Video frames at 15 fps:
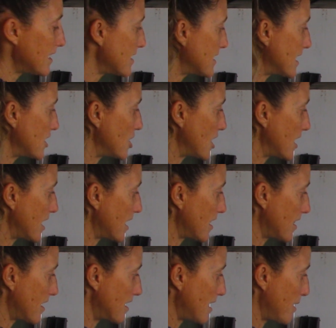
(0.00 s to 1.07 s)
digit in
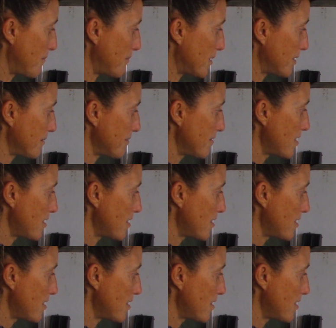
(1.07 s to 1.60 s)
the number.